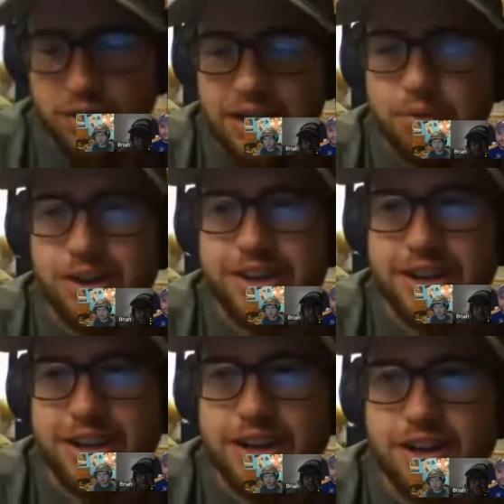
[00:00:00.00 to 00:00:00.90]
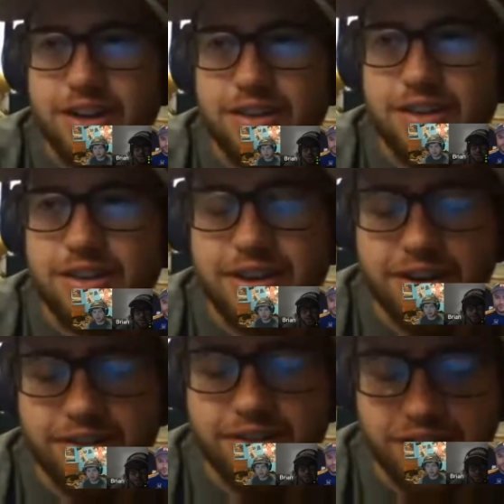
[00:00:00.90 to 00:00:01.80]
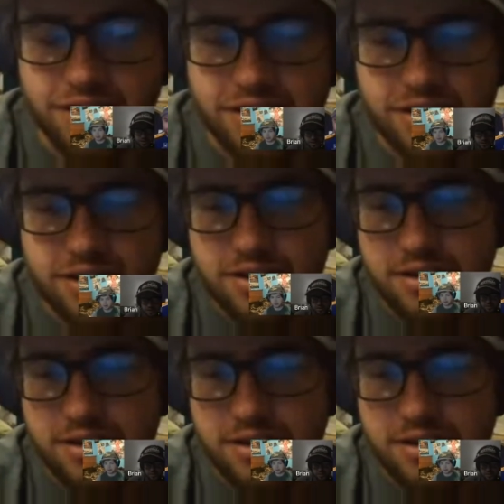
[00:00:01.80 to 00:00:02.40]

Hemrick and Stenhouse? It looks like.